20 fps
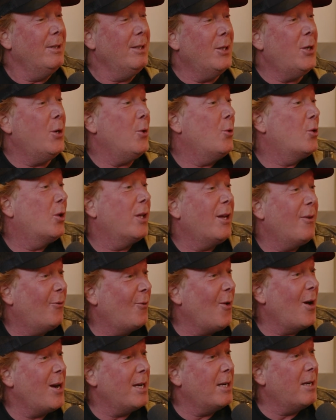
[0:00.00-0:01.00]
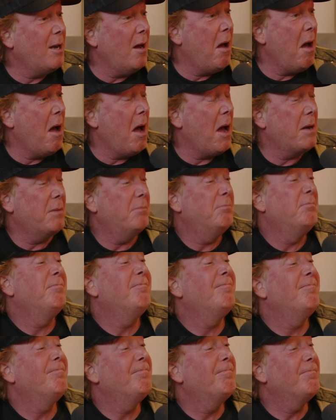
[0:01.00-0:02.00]
Hugely funny guy.
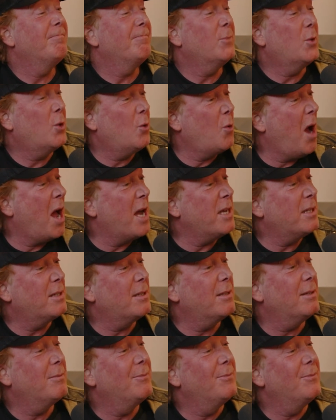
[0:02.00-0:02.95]
Christ.